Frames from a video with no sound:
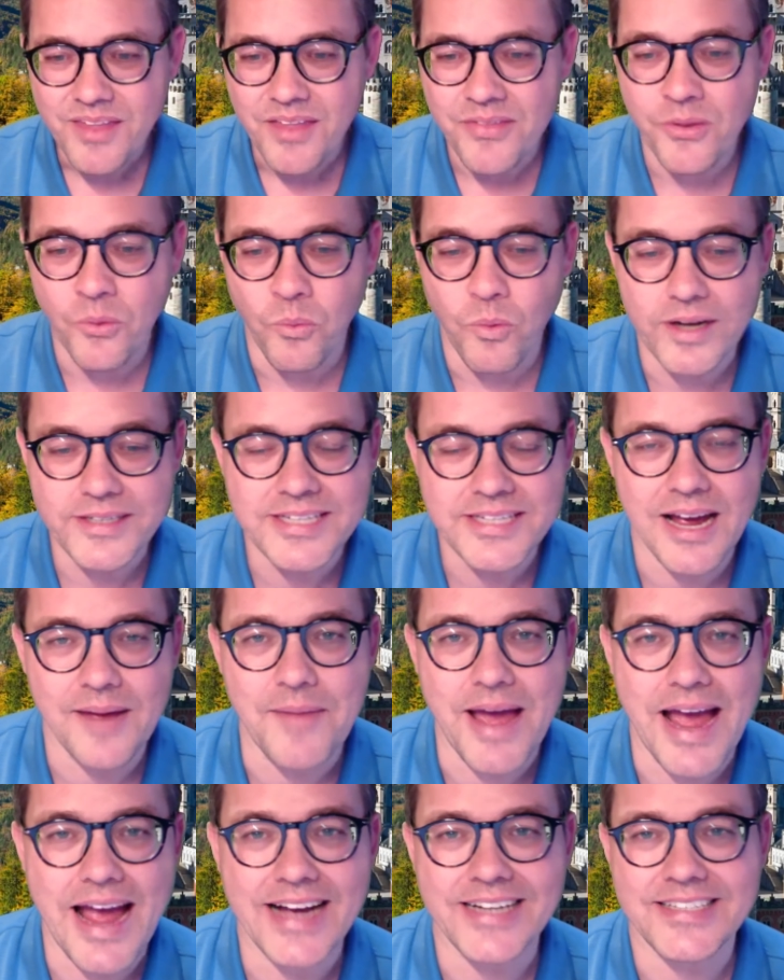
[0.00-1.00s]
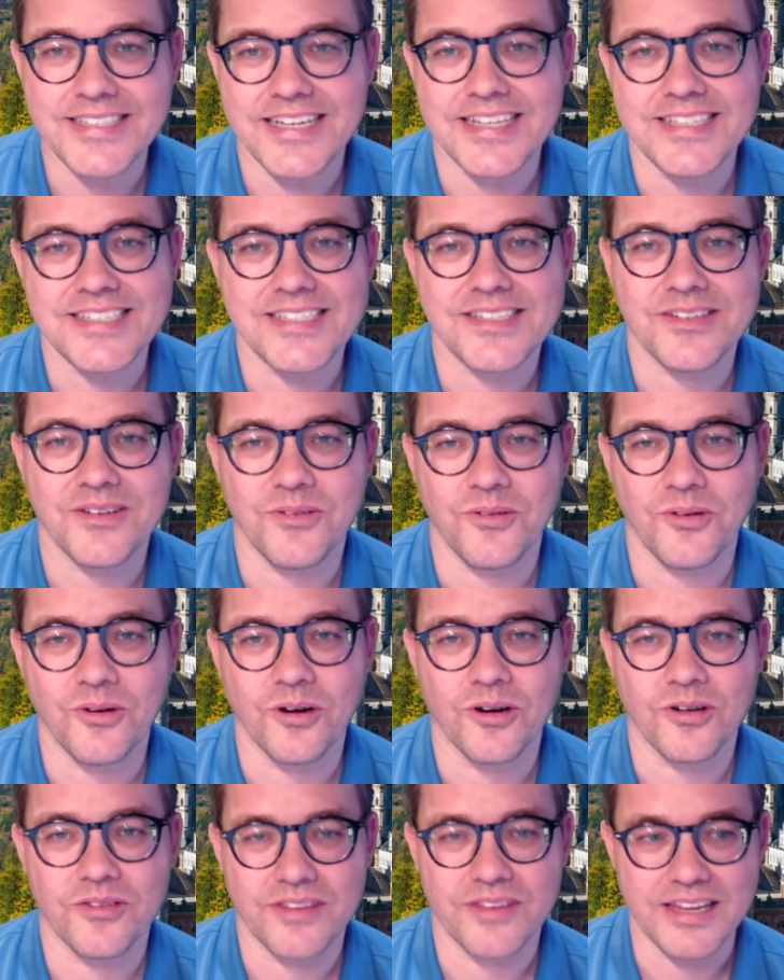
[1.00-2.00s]
the one-time access,
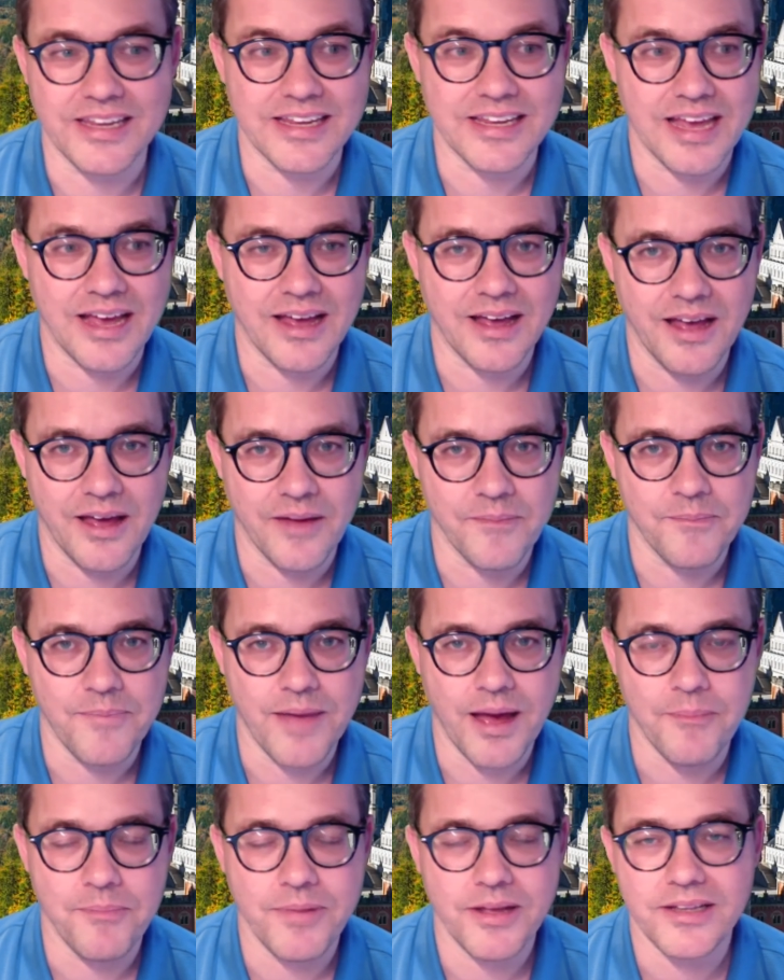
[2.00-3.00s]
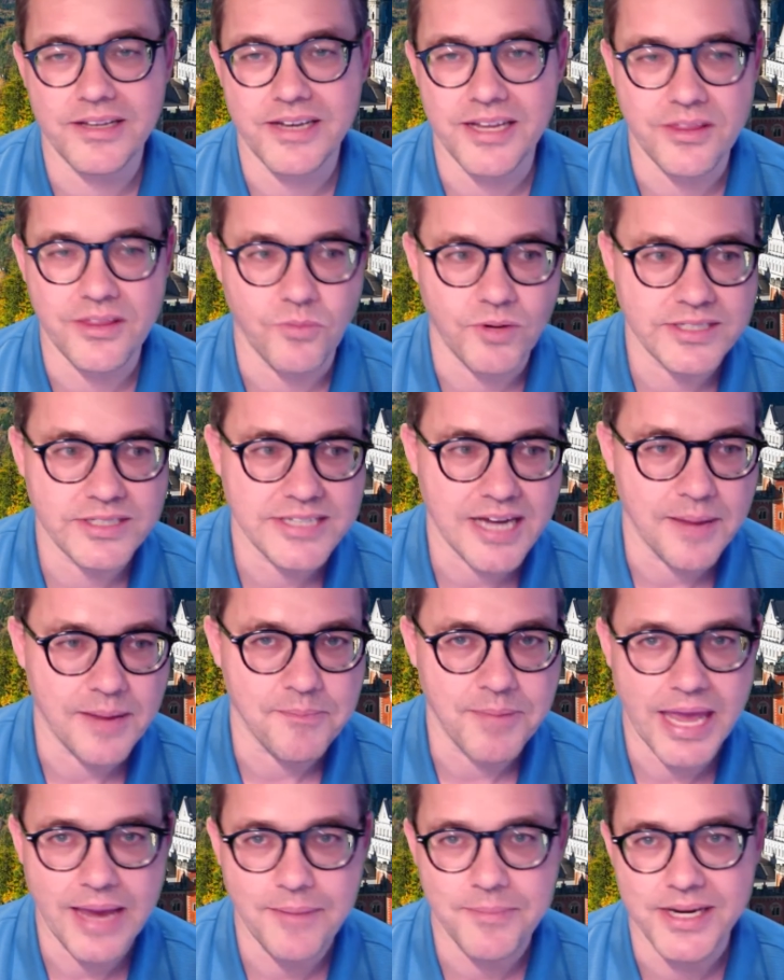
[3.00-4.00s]
or the uh, ability, the one-time
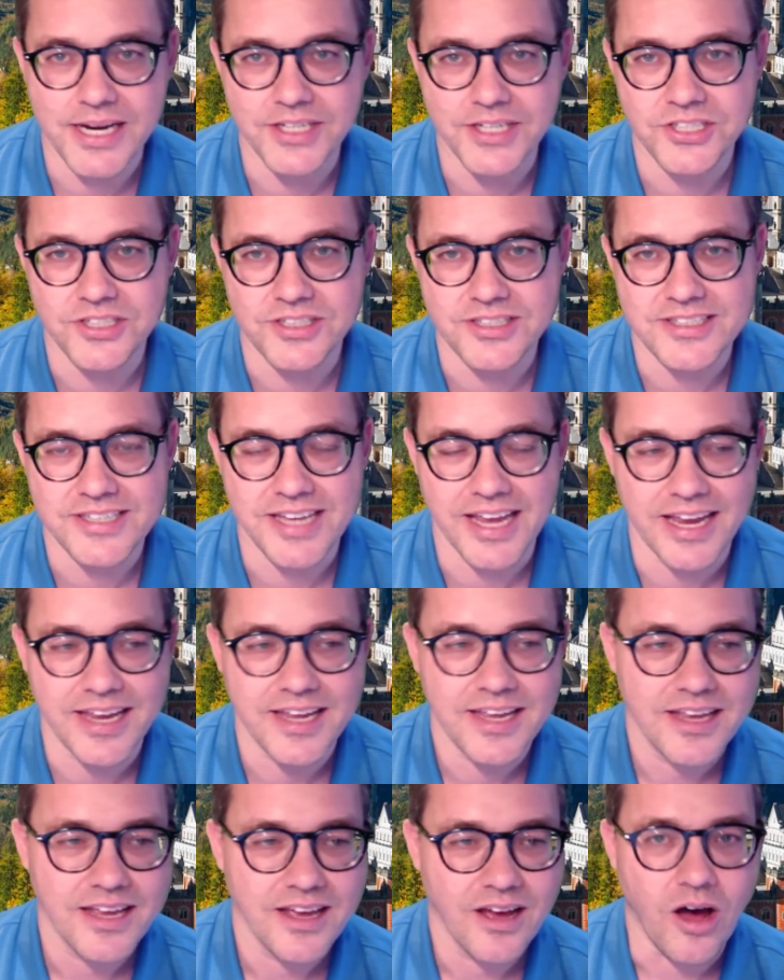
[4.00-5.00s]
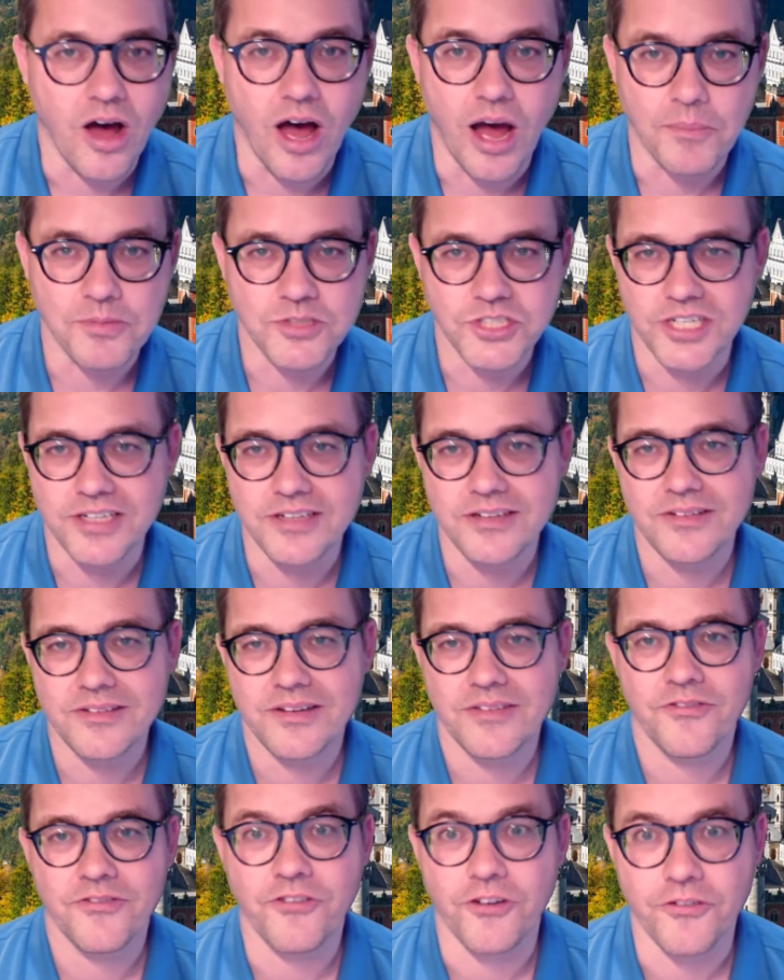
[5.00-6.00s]
payment, I should say, option
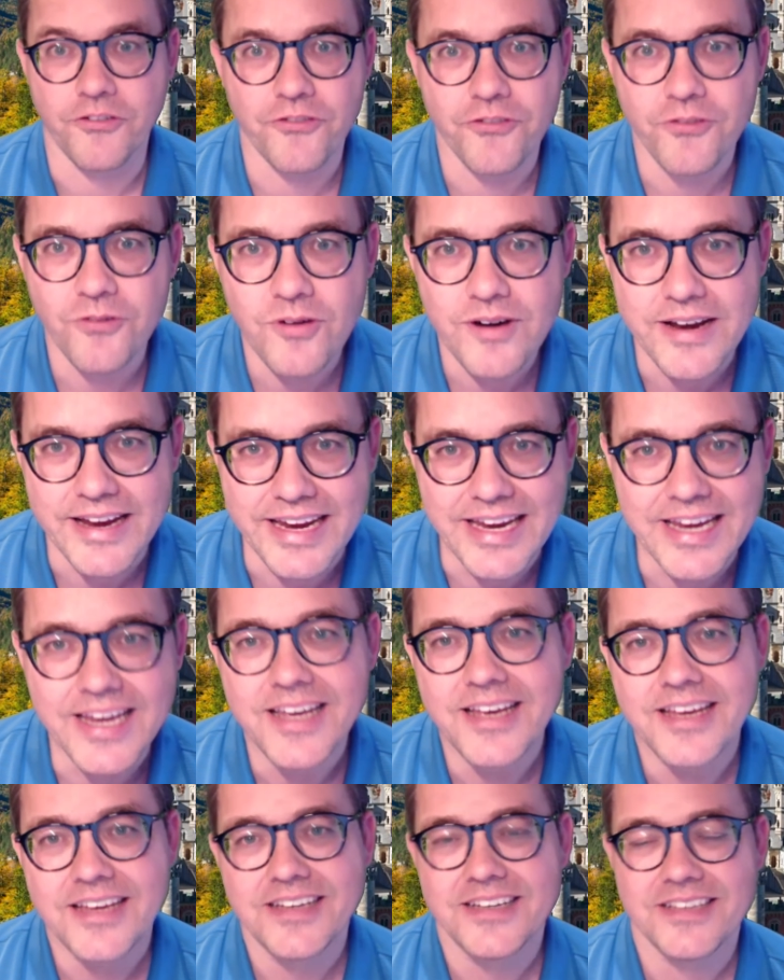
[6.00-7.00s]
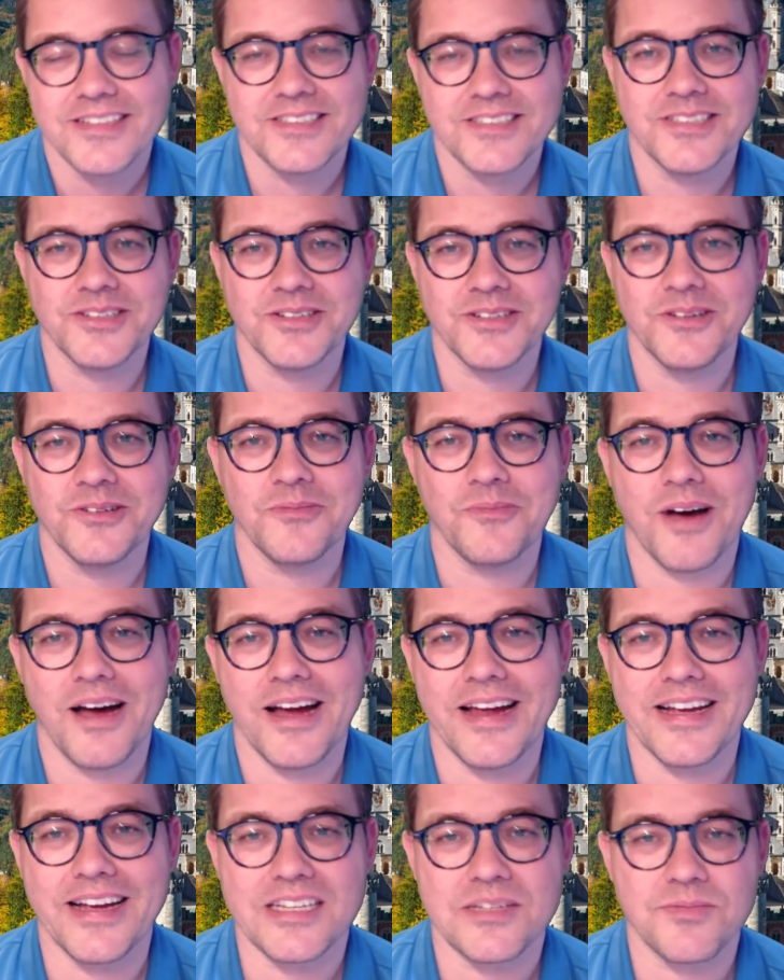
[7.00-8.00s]
for free to
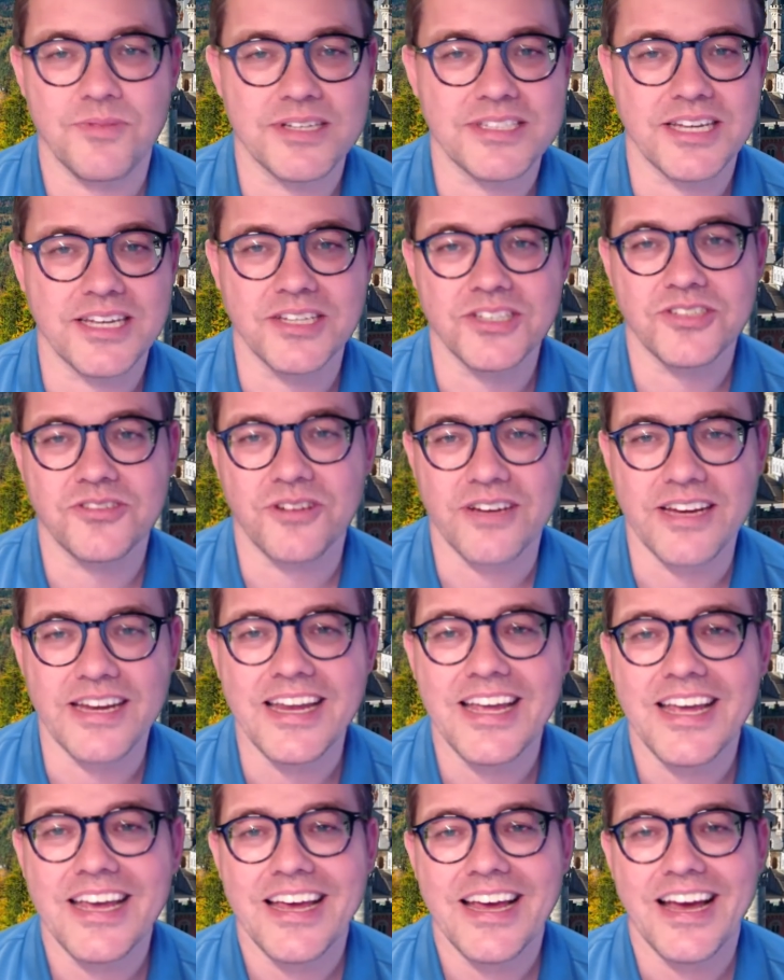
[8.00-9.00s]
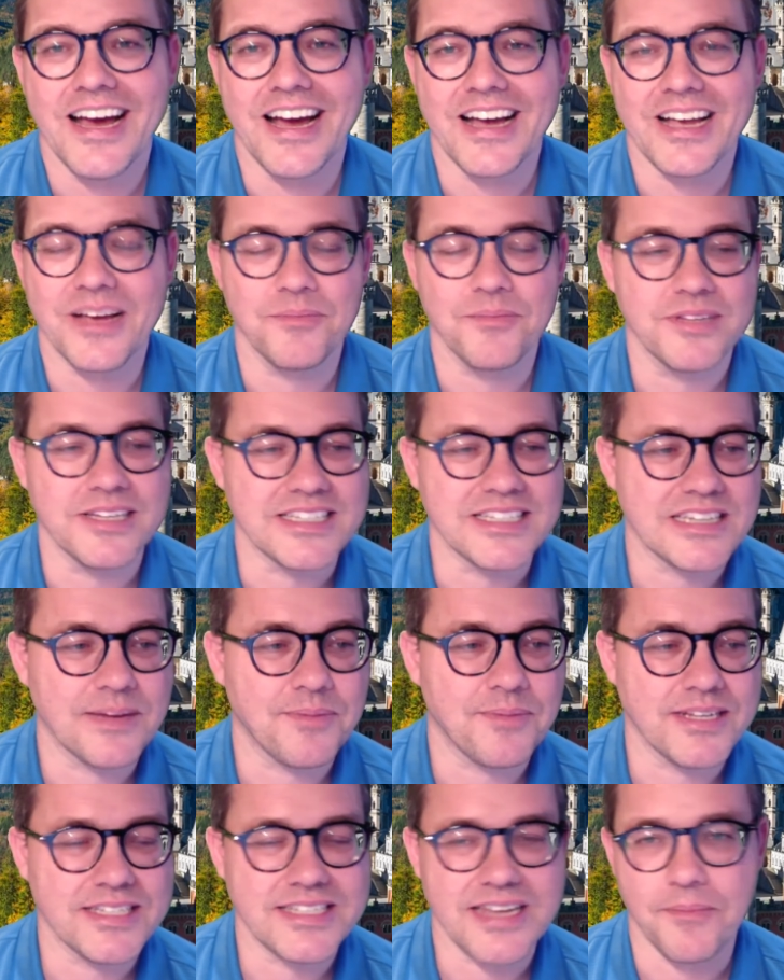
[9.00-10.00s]
my Express Entry uh, complete
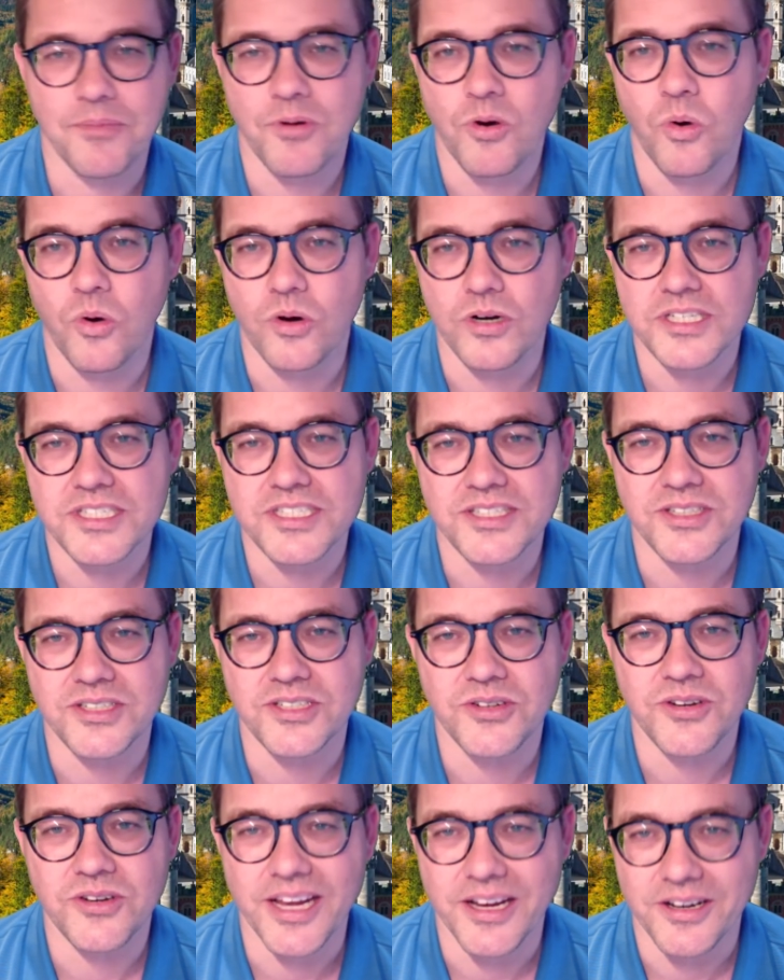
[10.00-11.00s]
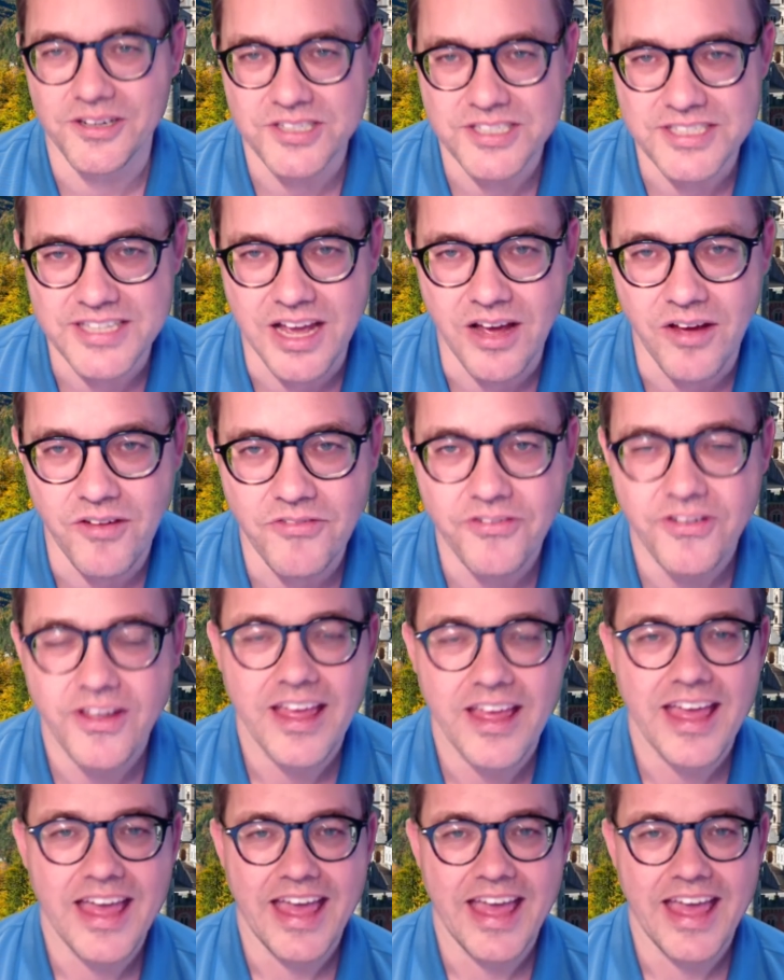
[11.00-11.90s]
step-by-step course to doing it yourself.